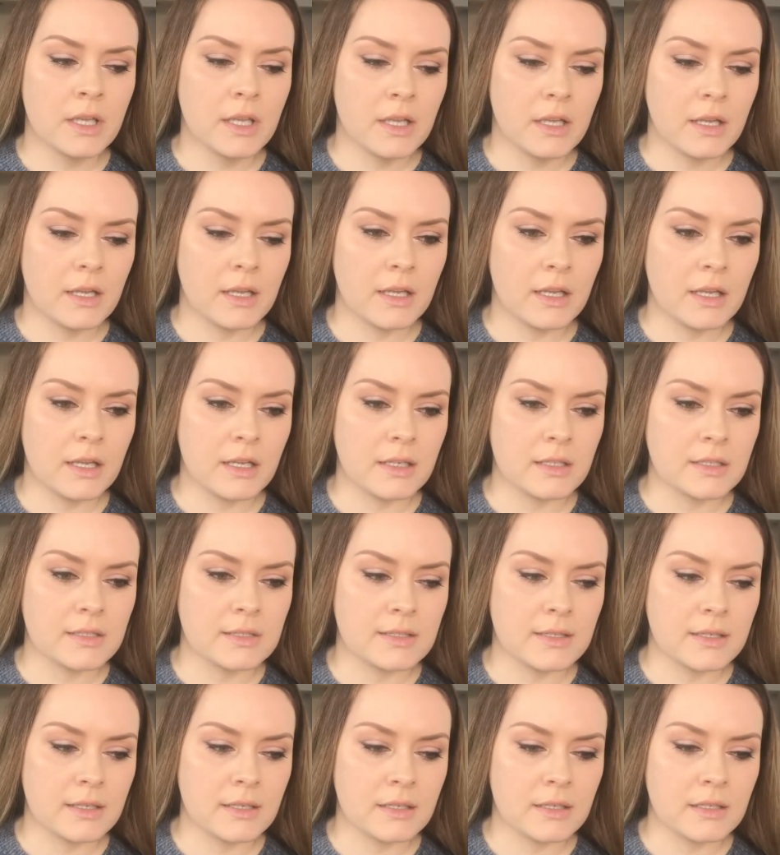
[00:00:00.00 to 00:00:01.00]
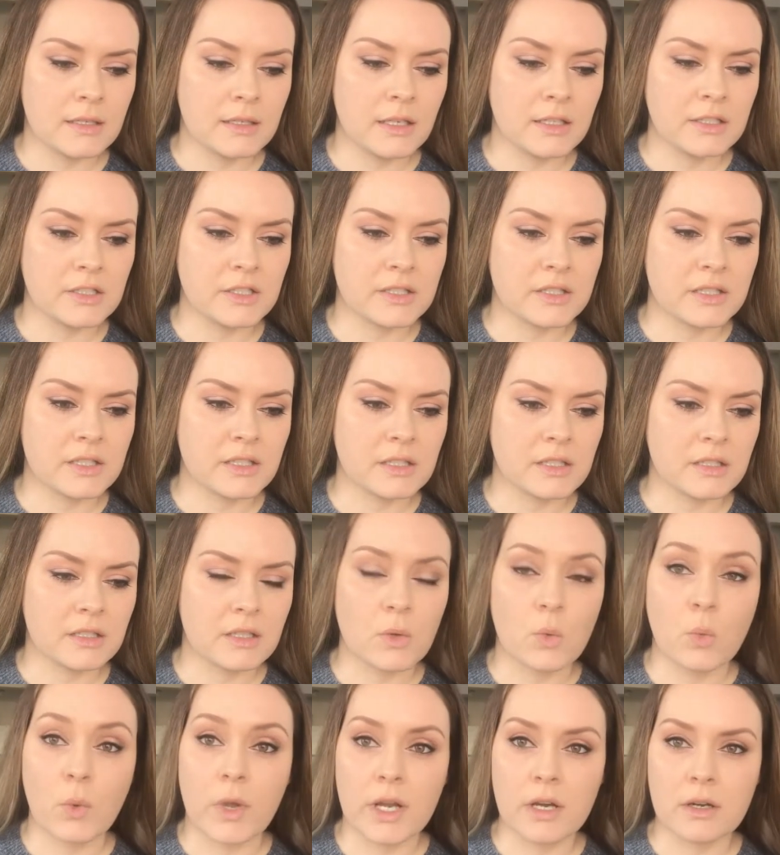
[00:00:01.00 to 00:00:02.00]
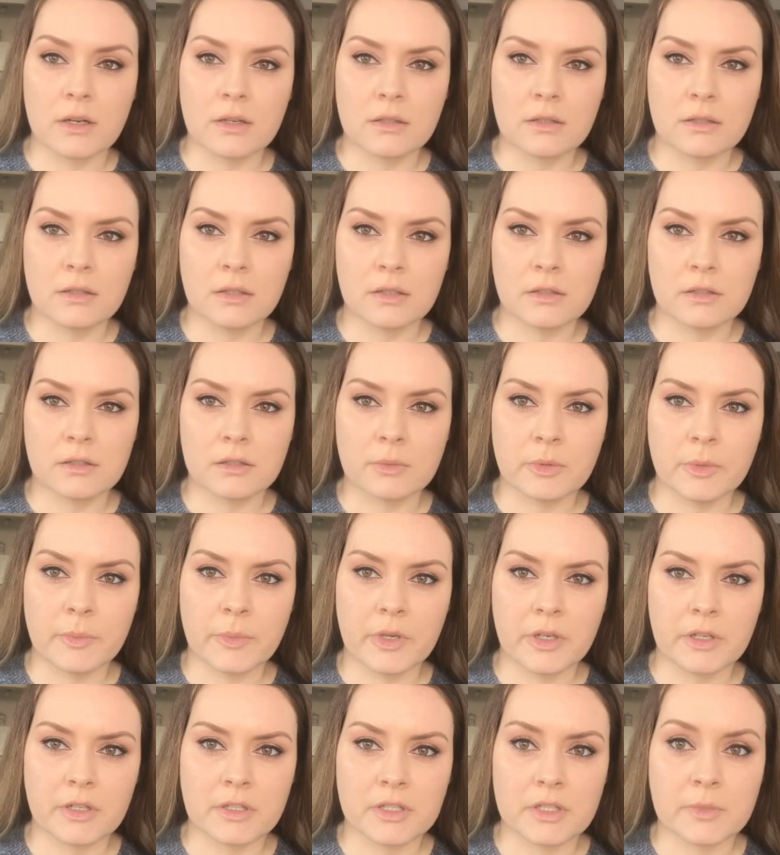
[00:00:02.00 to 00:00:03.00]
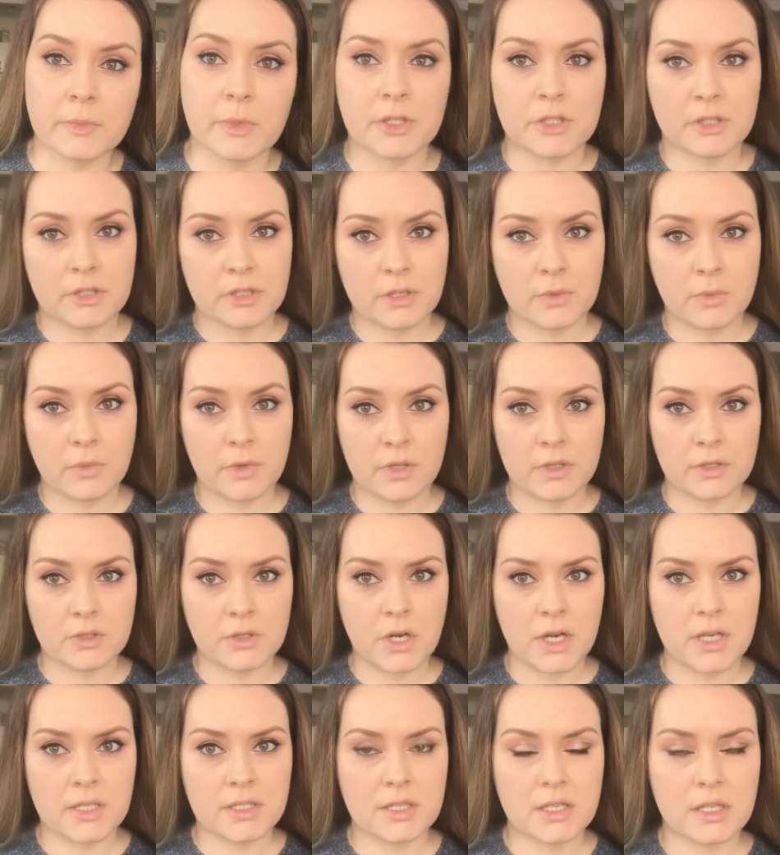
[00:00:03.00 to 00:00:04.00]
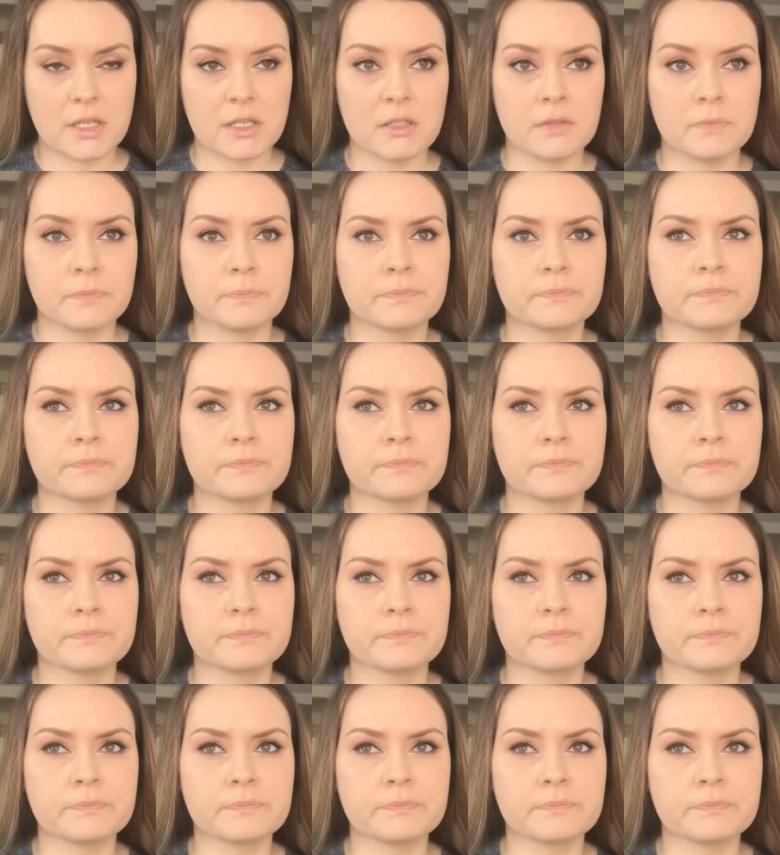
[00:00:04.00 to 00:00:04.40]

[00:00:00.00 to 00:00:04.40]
and I just think that they wear a little bit better, especially with dry skin.